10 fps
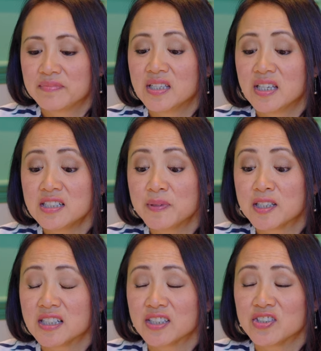Yes,
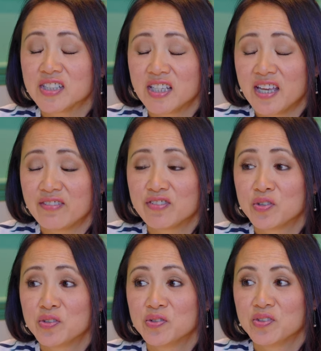because like you said, I have
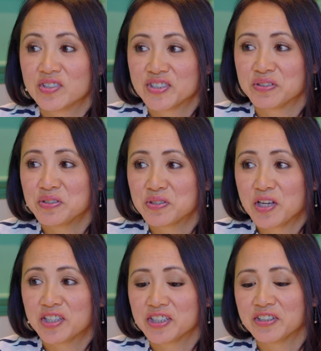zero
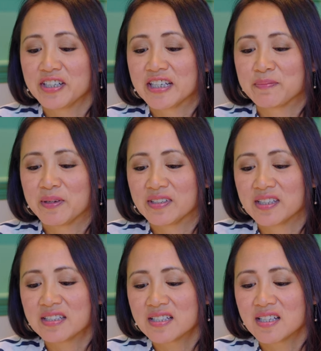culinary
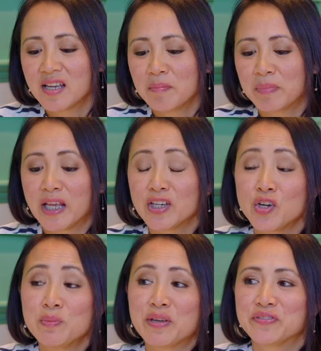experience, but I
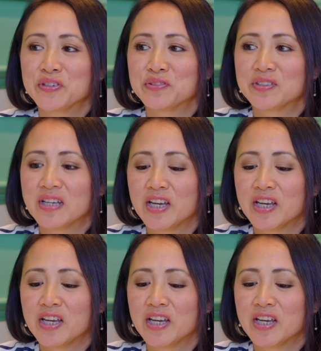know my food.